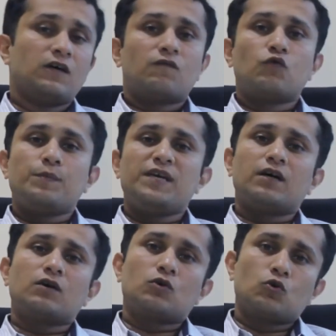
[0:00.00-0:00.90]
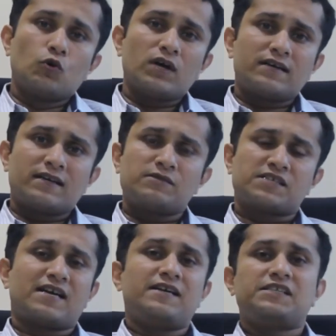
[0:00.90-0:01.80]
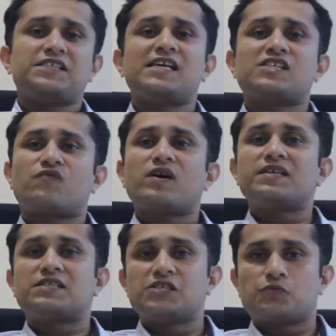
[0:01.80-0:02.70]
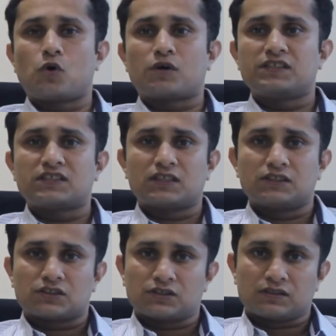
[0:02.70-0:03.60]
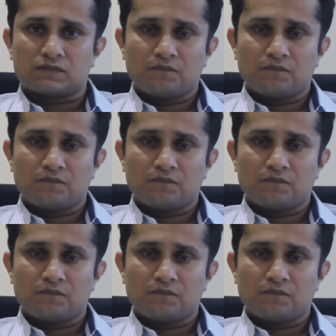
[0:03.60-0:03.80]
would be a good attempt strategy as far as this mock is concerned.